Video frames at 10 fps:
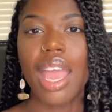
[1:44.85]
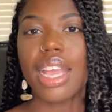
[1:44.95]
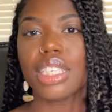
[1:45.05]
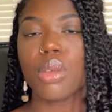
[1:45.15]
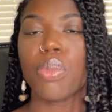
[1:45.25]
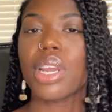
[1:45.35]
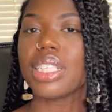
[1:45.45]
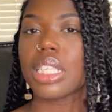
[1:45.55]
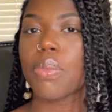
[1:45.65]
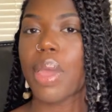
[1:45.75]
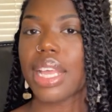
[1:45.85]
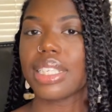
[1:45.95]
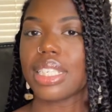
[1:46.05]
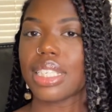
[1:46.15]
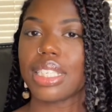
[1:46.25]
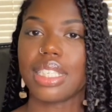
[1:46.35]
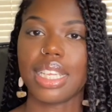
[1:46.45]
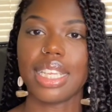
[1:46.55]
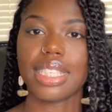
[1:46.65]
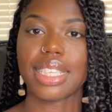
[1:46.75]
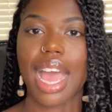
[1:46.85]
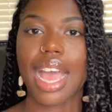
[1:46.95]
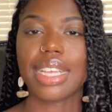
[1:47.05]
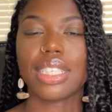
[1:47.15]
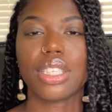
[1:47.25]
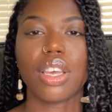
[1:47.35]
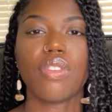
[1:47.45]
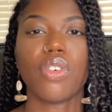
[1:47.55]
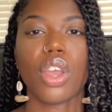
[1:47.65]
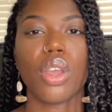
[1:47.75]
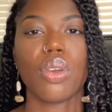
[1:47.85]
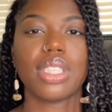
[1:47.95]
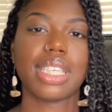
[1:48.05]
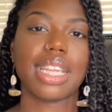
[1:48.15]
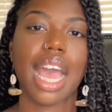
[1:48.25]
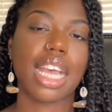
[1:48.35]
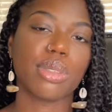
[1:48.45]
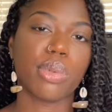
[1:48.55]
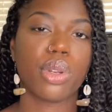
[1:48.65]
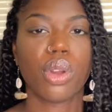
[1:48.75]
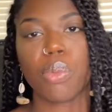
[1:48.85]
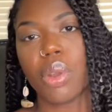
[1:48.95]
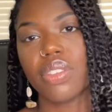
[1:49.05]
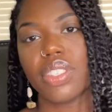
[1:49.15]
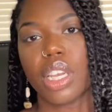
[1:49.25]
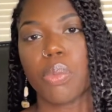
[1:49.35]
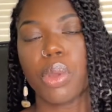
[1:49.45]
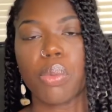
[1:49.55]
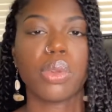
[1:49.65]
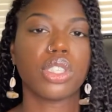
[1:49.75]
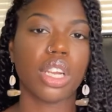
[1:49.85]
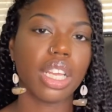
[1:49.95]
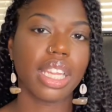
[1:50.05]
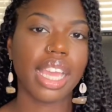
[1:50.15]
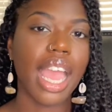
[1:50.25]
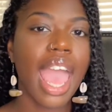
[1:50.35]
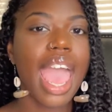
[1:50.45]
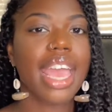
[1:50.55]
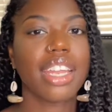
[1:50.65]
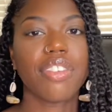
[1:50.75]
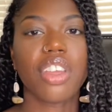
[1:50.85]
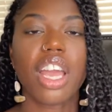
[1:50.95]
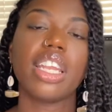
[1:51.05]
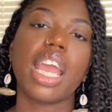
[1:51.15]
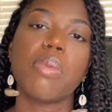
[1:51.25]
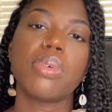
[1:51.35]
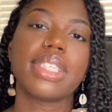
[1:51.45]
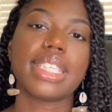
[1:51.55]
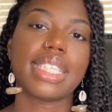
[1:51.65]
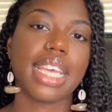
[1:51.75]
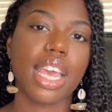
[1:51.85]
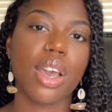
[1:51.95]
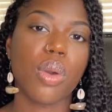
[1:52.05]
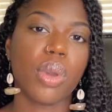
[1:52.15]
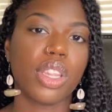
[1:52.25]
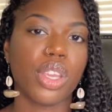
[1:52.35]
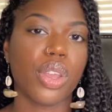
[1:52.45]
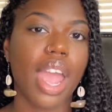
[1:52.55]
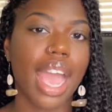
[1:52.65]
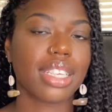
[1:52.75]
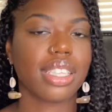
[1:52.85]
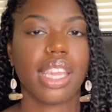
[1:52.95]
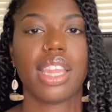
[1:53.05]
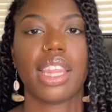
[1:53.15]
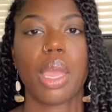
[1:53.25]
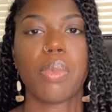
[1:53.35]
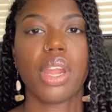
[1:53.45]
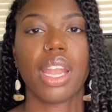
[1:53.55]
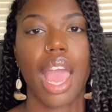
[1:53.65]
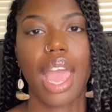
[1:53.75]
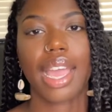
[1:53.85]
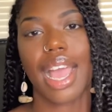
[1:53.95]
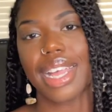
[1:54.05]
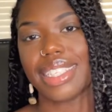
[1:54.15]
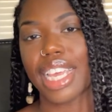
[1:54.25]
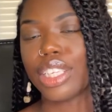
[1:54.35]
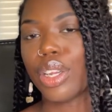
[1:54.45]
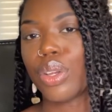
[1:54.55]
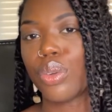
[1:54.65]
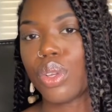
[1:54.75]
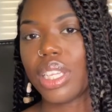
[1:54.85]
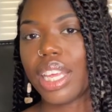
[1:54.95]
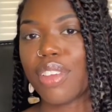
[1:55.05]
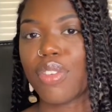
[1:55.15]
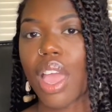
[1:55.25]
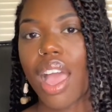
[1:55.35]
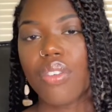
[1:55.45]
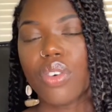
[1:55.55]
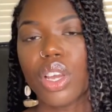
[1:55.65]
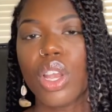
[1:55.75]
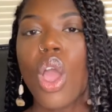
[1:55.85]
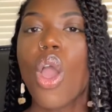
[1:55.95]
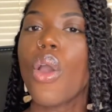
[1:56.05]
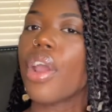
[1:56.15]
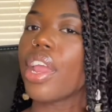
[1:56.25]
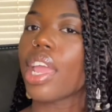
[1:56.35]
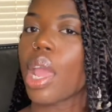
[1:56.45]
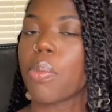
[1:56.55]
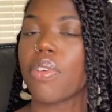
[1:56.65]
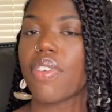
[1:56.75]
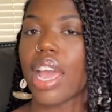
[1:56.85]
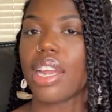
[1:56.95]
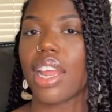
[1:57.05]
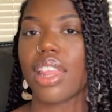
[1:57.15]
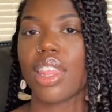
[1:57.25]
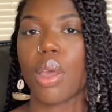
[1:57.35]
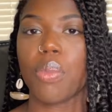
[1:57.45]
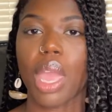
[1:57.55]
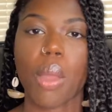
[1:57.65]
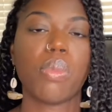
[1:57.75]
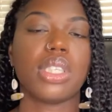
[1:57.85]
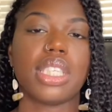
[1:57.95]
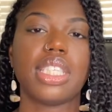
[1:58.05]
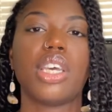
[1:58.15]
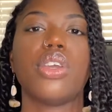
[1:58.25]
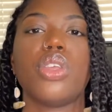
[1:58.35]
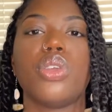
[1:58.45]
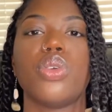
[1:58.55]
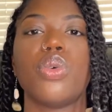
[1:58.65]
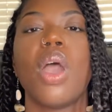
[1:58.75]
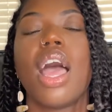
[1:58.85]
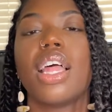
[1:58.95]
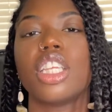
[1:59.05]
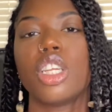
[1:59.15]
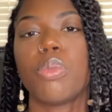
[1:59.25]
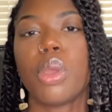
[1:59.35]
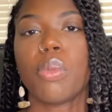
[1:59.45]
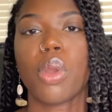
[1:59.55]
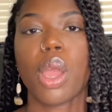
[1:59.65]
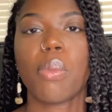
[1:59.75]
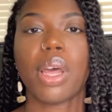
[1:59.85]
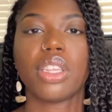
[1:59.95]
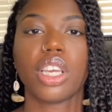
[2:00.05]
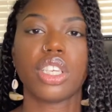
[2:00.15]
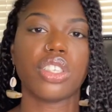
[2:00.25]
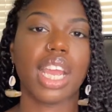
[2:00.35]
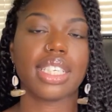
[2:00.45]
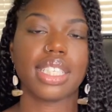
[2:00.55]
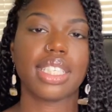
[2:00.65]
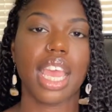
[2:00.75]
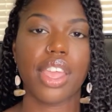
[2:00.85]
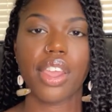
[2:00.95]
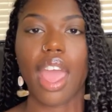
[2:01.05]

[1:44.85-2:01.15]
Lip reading: It's important to pay attention to these signs to avoid going to the hospital or birth center prematurely. And if you're unable to tell whether you're actually in labor or not, contact your doula if you have one or your care provider, and they'll be able to tell you a little bit more about the contractions that you're